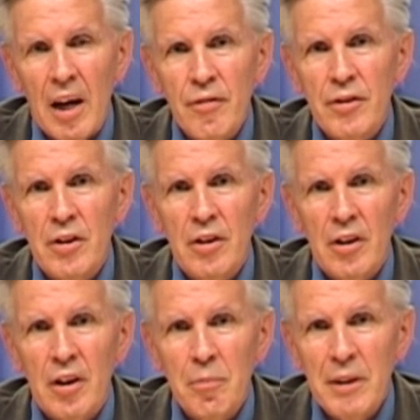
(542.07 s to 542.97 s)

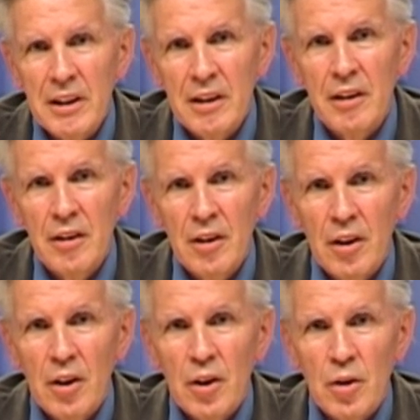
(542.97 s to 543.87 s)
after admission
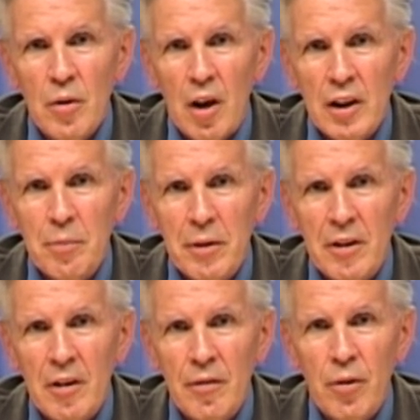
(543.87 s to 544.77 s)
to
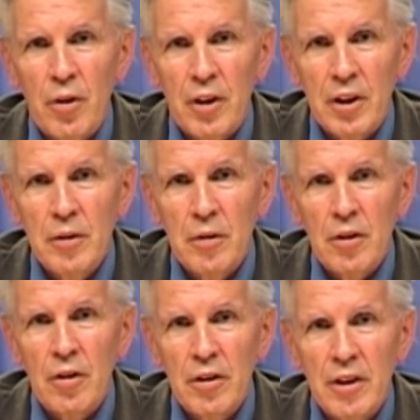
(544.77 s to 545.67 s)
hospital for an
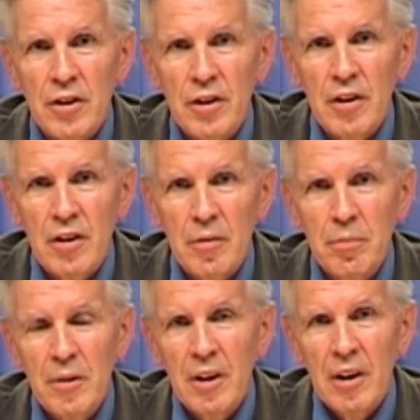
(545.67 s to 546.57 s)
acute coronary
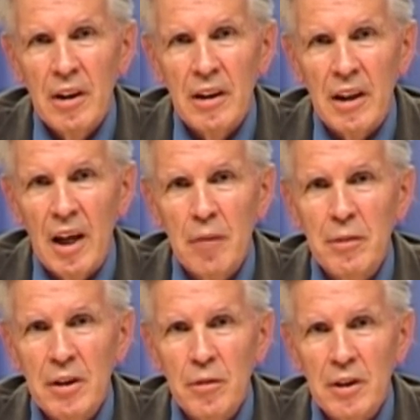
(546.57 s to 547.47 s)
syndrome. It can
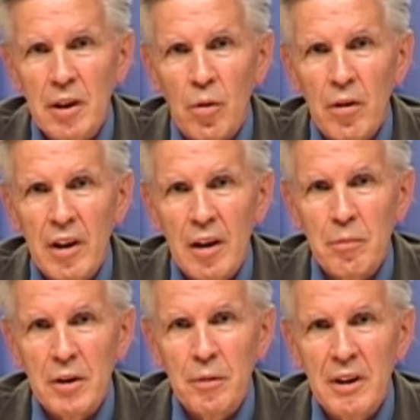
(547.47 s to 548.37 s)
be used in all
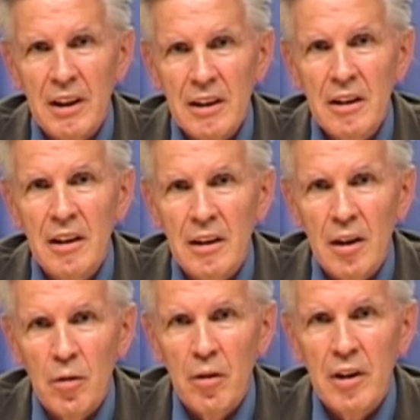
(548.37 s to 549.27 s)
comers. We tested it
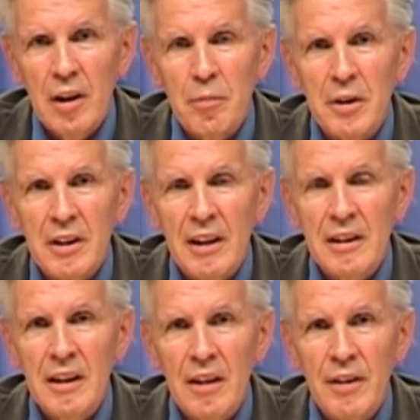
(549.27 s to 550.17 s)
in all comers,
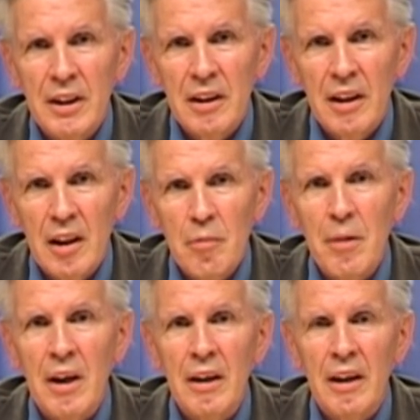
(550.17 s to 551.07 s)
ST elevation
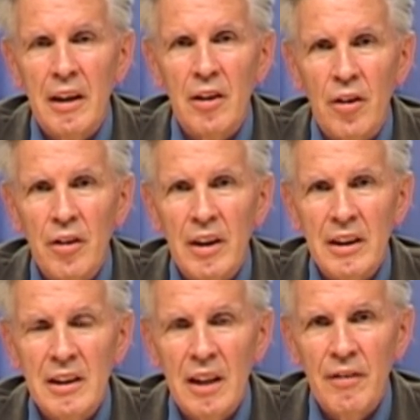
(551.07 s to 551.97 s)
AMI and
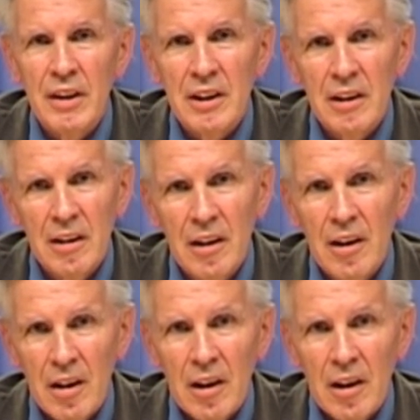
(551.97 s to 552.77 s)
non-ST elevation